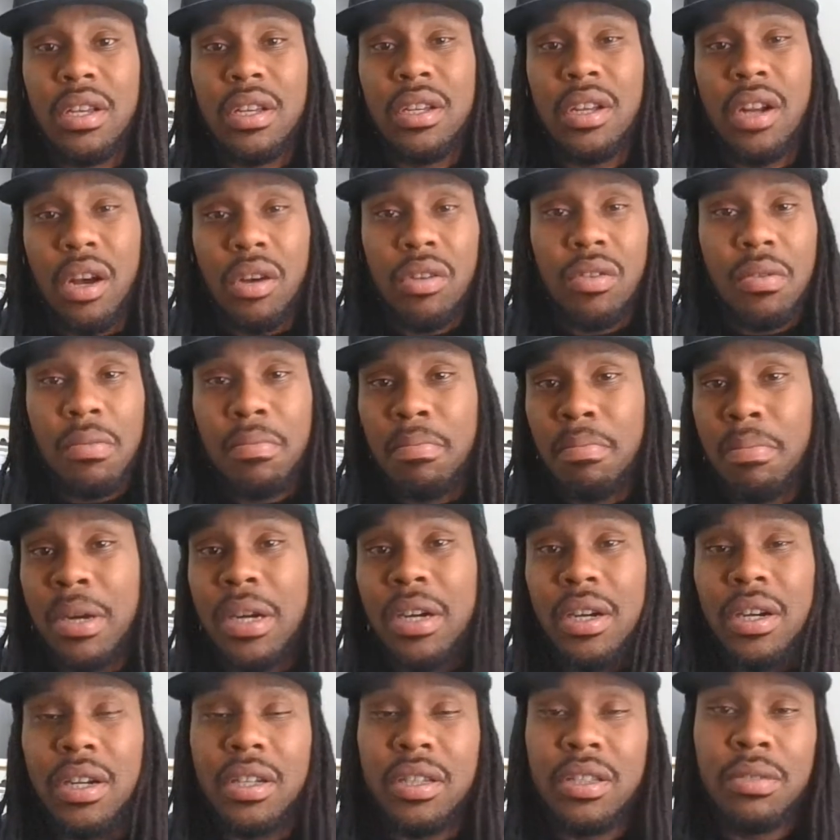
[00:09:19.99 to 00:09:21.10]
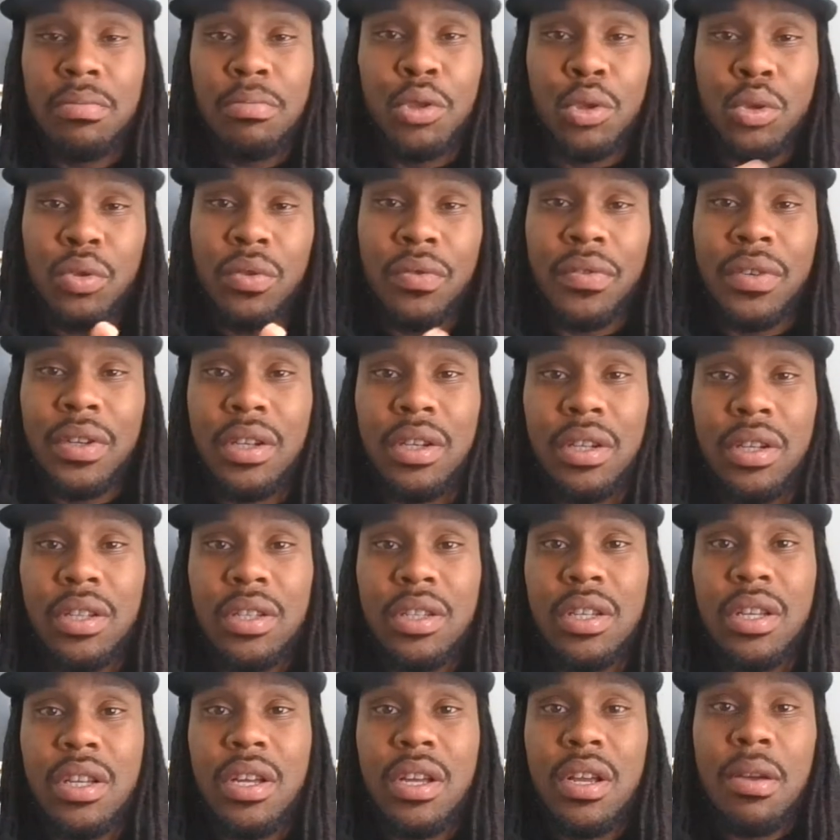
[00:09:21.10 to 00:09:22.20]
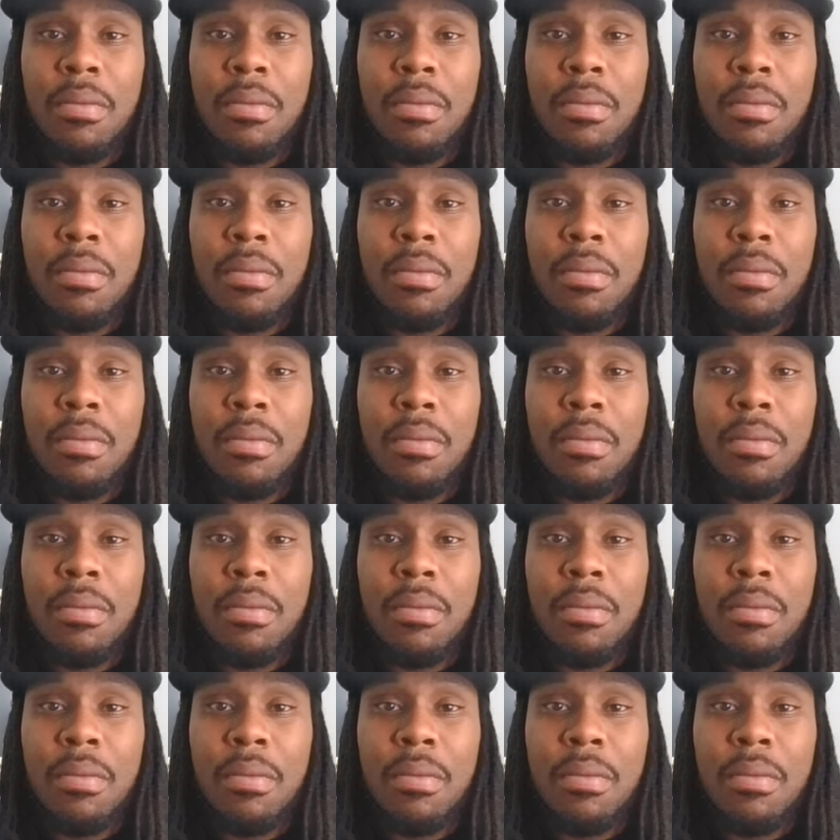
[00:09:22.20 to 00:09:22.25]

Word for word: you know, bonds, mutual funds.